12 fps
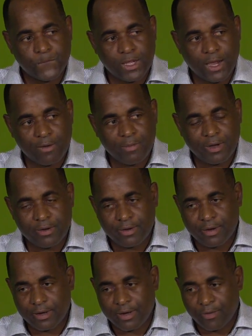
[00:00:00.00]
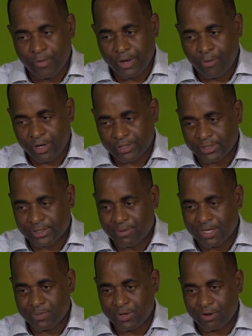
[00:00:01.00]
that have been, the water system
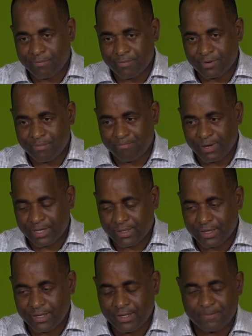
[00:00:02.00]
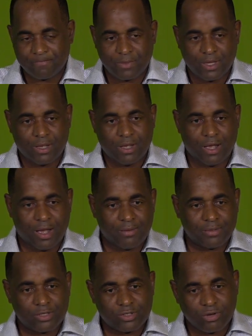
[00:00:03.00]
has been completely
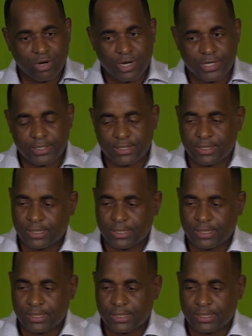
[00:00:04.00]
destroyed.